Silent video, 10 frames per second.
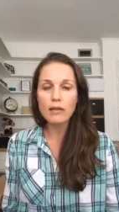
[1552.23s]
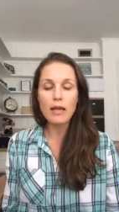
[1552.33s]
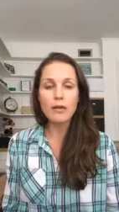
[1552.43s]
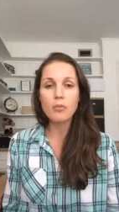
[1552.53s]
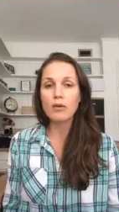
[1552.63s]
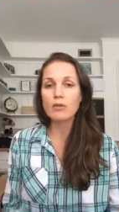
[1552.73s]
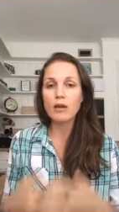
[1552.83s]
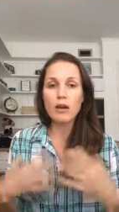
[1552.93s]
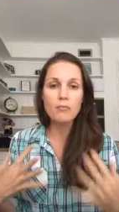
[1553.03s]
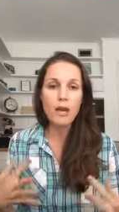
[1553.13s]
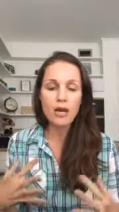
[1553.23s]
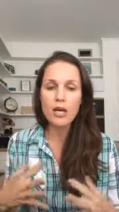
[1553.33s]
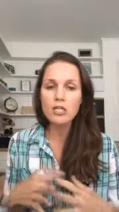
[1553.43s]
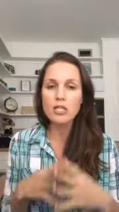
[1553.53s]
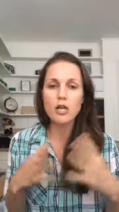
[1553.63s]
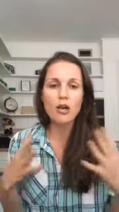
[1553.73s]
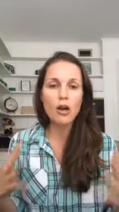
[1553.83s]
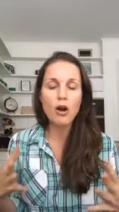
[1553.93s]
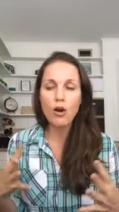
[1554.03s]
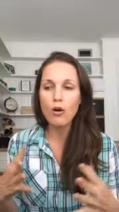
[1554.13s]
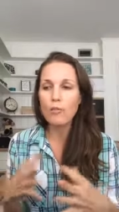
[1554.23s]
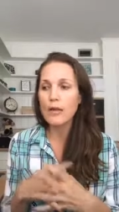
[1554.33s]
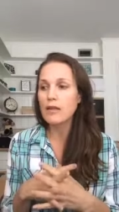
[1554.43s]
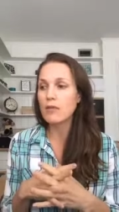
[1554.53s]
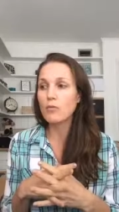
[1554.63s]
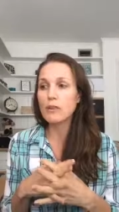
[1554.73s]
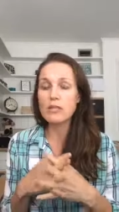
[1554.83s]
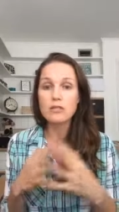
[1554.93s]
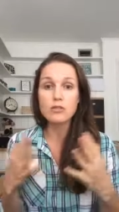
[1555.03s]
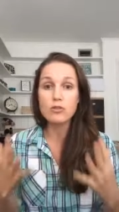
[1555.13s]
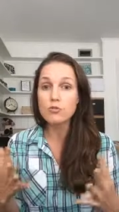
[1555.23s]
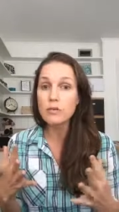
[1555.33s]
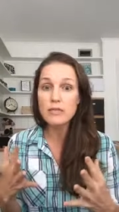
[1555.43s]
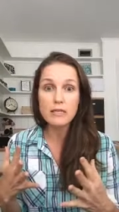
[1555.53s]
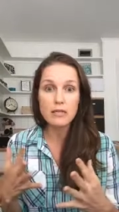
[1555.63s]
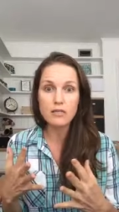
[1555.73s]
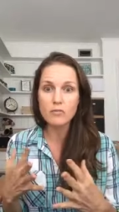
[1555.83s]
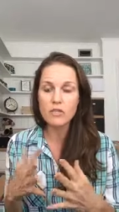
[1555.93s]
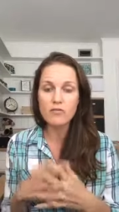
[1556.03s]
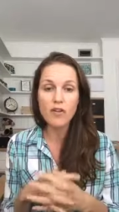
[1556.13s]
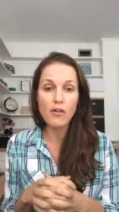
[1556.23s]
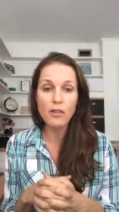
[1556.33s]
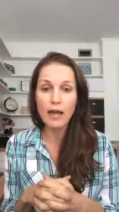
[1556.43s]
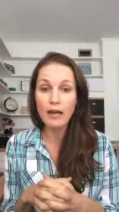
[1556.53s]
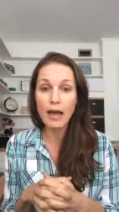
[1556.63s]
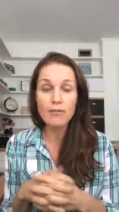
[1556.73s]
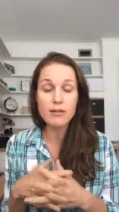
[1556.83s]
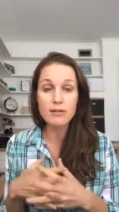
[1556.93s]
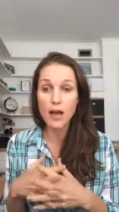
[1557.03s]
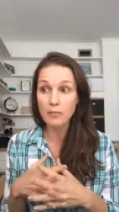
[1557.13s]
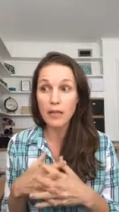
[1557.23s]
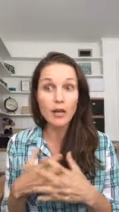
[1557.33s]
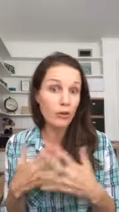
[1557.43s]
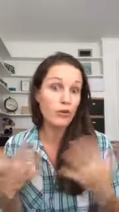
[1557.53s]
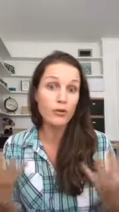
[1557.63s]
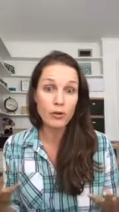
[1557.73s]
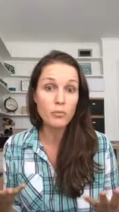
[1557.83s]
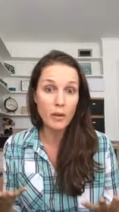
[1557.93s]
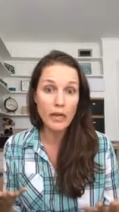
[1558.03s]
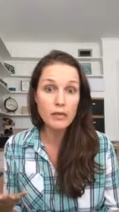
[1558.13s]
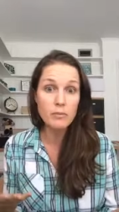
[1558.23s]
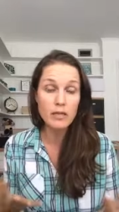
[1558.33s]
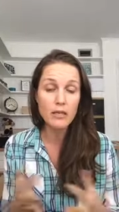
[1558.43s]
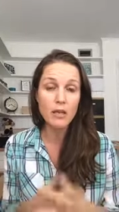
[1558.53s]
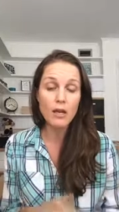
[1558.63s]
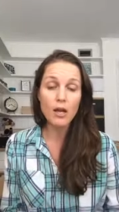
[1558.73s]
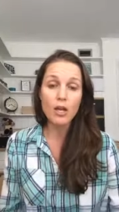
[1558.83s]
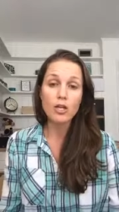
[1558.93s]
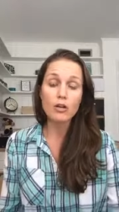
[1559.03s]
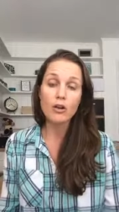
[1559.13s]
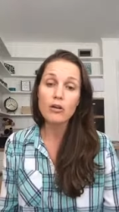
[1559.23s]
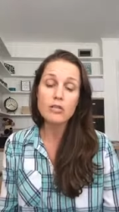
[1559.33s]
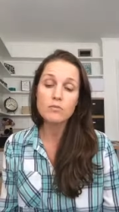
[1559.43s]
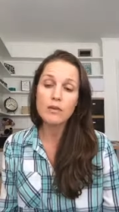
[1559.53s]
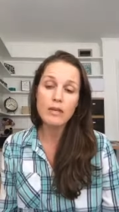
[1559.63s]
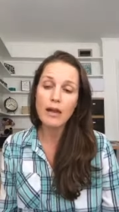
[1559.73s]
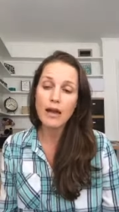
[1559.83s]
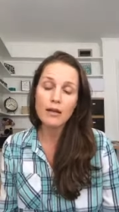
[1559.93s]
like, both in our marriage and in our home, and then with this new business, which felt like at the time like a third baby, you know, because we